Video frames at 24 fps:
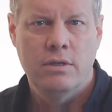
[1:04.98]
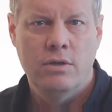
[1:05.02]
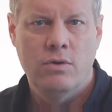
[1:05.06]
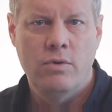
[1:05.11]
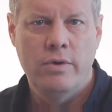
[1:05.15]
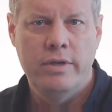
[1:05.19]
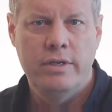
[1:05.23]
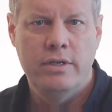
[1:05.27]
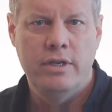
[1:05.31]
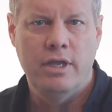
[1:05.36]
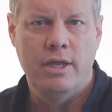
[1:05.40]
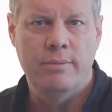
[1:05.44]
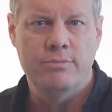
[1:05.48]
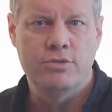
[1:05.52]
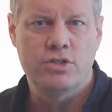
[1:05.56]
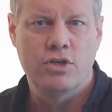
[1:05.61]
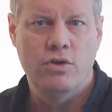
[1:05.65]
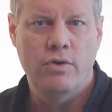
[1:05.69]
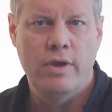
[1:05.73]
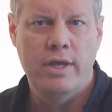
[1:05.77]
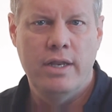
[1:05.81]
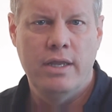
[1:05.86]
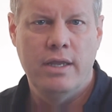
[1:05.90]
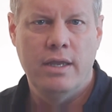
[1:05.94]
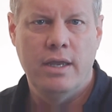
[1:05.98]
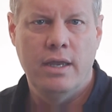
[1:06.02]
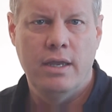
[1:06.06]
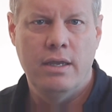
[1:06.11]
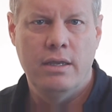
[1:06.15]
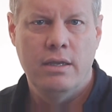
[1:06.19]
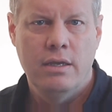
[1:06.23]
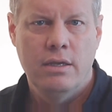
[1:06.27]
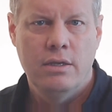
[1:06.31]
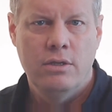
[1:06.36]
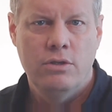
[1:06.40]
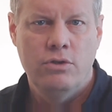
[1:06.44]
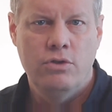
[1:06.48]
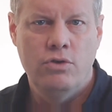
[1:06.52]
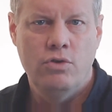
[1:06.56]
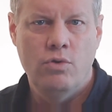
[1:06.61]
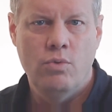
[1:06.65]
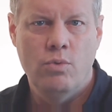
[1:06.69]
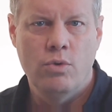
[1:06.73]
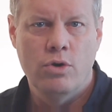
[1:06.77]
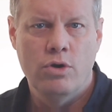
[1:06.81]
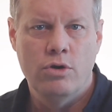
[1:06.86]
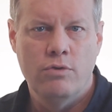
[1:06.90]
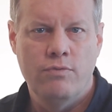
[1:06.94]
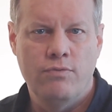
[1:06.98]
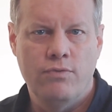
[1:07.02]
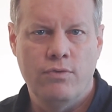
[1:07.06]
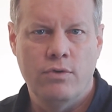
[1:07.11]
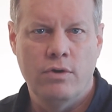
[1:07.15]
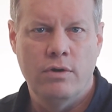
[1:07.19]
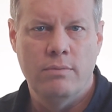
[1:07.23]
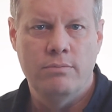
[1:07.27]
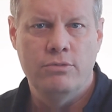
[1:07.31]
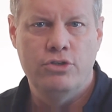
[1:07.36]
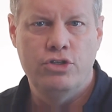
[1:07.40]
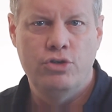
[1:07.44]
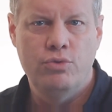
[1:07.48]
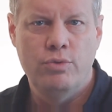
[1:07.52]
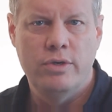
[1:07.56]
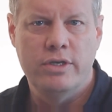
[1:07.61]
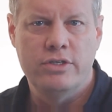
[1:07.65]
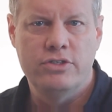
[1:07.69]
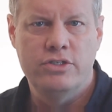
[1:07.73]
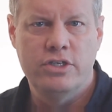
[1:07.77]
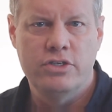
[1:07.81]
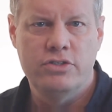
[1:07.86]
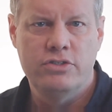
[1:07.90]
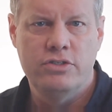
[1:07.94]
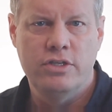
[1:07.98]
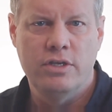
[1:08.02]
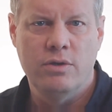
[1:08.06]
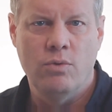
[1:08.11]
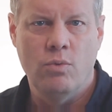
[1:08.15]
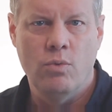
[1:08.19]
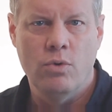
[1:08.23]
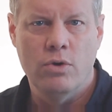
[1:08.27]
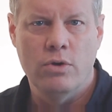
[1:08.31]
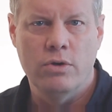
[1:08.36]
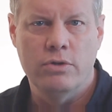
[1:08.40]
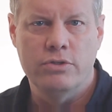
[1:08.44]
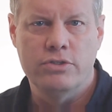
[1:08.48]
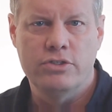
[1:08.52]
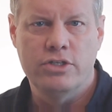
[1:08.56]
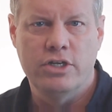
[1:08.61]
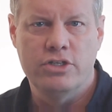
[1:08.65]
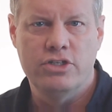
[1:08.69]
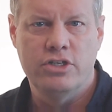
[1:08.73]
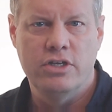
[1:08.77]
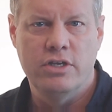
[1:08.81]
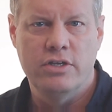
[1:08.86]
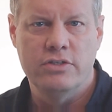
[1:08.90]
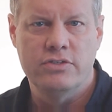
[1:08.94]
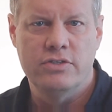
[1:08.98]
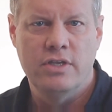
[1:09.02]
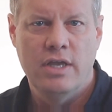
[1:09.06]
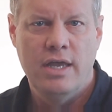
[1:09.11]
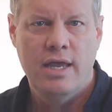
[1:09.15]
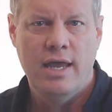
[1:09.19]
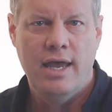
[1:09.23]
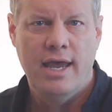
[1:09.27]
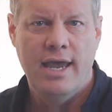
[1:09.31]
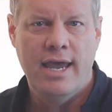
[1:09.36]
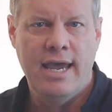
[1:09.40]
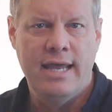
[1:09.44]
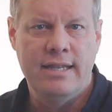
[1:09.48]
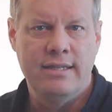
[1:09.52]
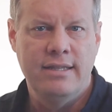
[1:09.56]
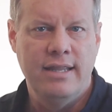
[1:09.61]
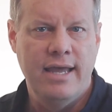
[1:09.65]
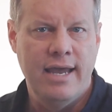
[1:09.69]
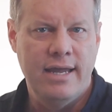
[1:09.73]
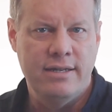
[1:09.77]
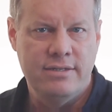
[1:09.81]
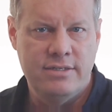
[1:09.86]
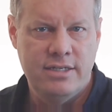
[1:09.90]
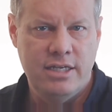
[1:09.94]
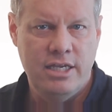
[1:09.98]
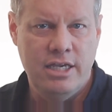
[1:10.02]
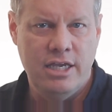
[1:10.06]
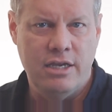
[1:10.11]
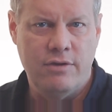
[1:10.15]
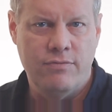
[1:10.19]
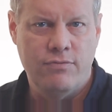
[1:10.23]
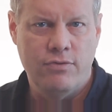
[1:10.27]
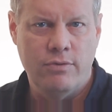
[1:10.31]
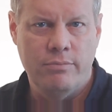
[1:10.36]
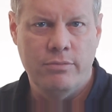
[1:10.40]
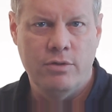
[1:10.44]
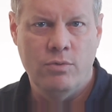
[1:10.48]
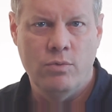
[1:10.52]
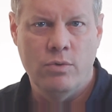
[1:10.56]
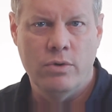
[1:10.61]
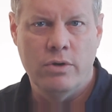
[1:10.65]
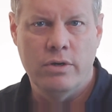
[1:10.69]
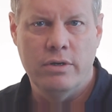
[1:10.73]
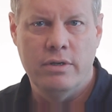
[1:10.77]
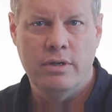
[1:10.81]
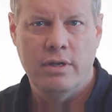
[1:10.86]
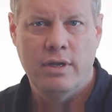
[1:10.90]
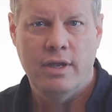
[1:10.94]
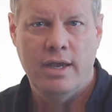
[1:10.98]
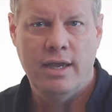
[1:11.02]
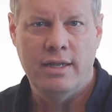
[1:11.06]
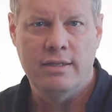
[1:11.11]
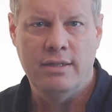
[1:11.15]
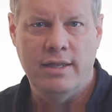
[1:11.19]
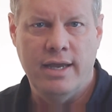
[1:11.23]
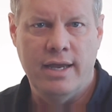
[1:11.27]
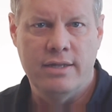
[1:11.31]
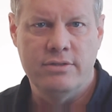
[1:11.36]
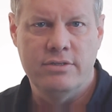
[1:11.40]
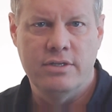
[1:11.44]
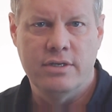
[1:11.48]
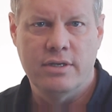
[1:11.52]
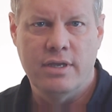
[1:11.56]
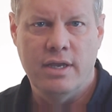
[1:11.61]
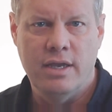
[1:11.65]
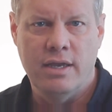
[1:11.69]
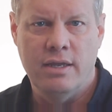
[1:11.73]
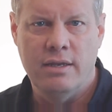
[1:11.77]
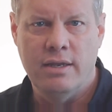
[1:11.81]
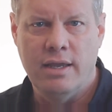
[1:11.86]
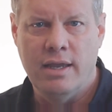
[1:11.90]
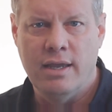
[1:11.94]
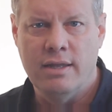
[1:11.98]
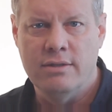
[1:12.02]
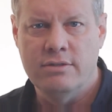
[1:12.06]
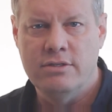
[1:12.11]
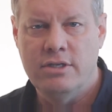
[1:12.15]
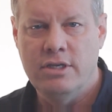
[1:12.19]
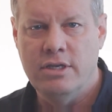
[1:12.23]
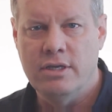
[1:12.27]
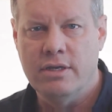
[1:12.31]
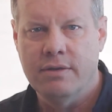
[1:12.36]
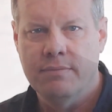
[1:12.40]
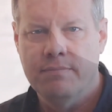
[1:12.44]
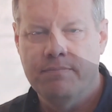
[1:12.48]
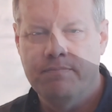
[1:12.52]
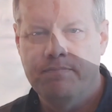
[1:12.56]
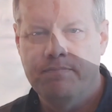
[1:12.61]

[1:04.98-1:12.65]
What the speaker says: names, creating a new word from two existing words, such as Atlantique from the word Atlantic and antique.